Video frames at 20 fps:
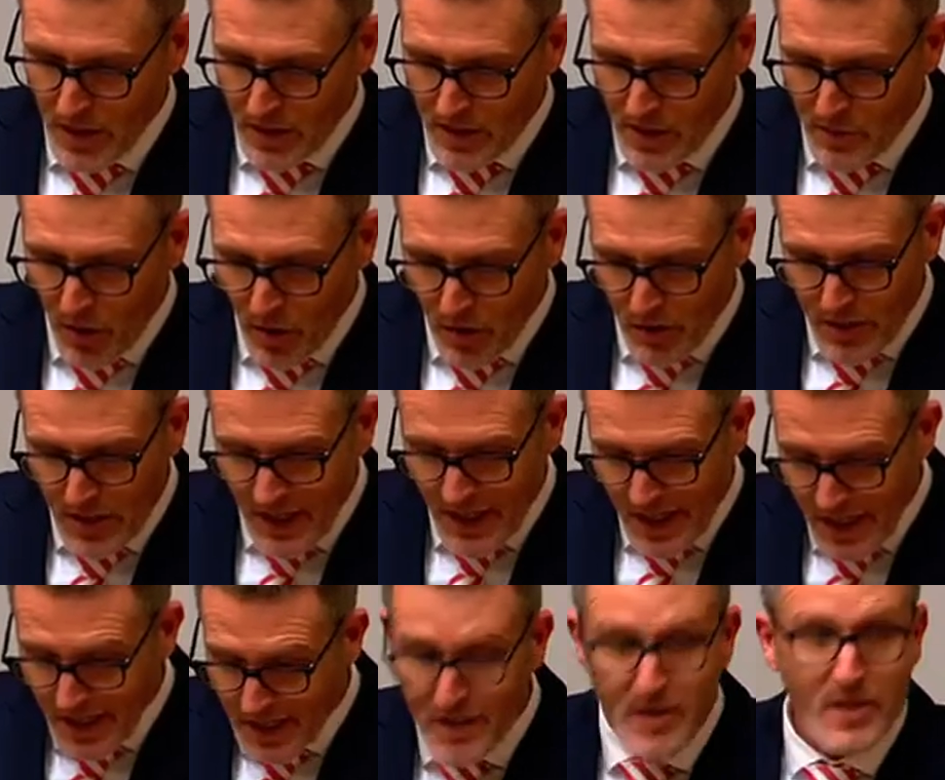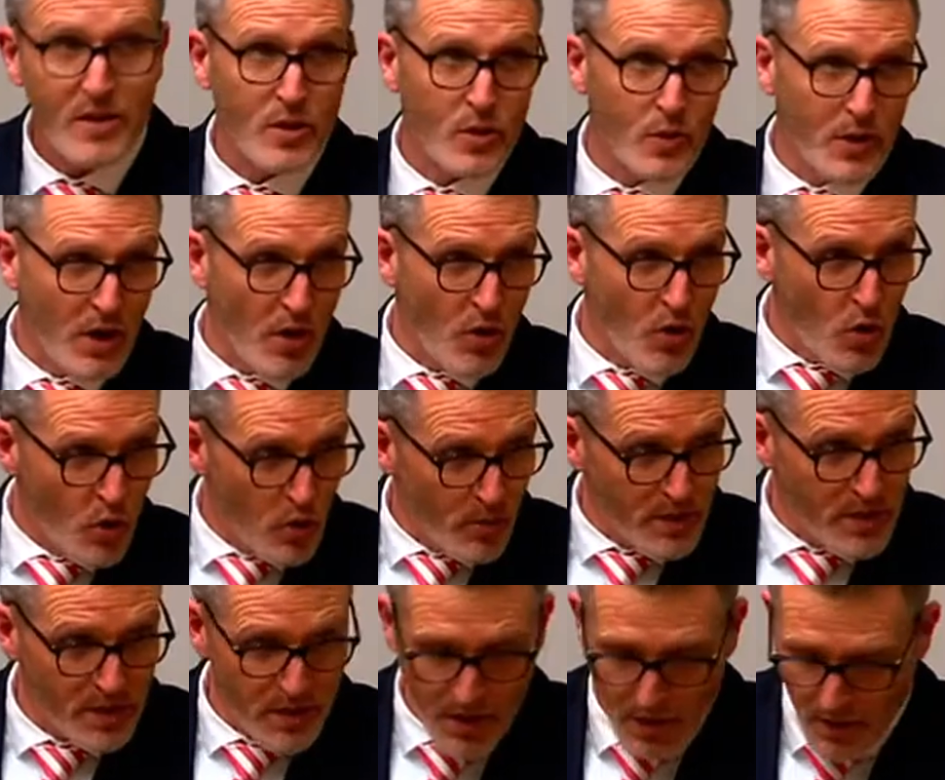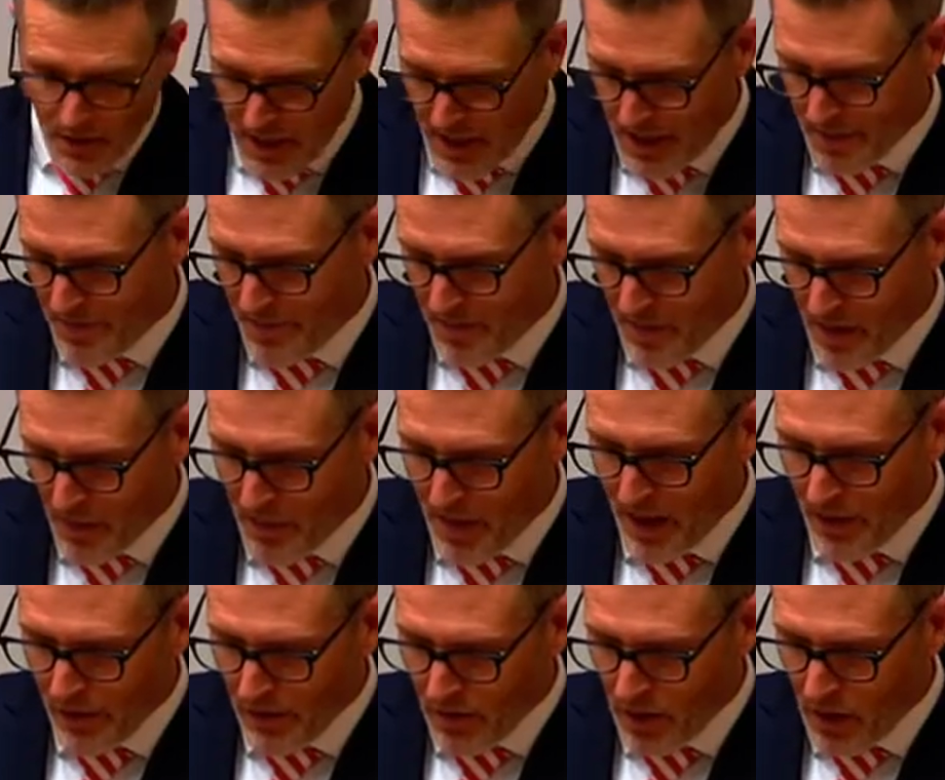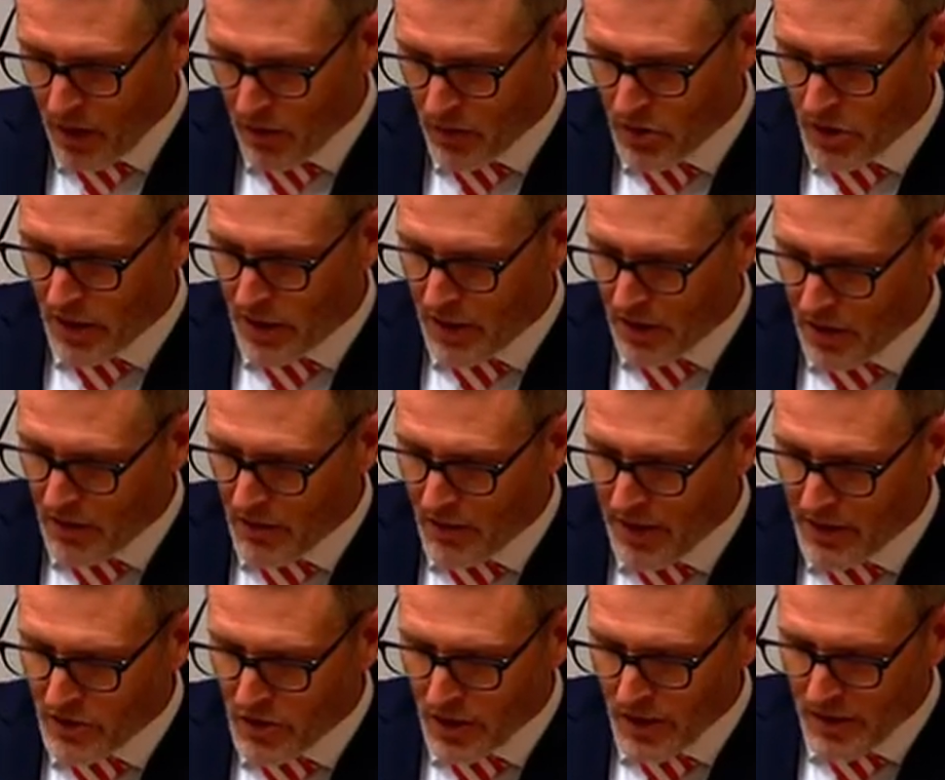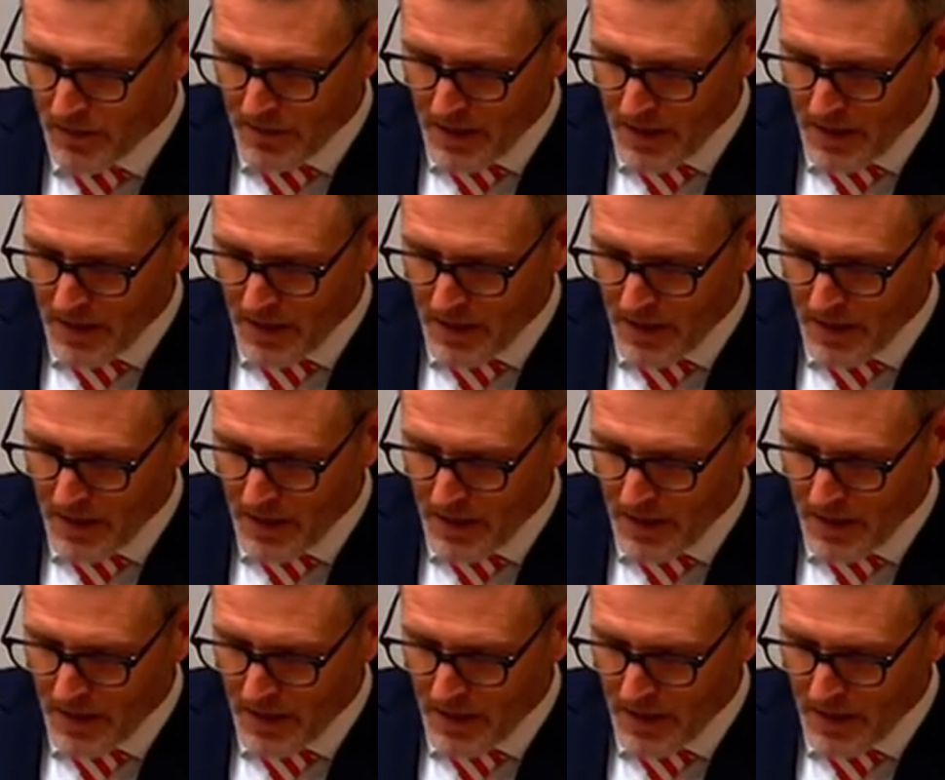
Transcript: Democracy is, to an enormous degree, a matter of culture and convention.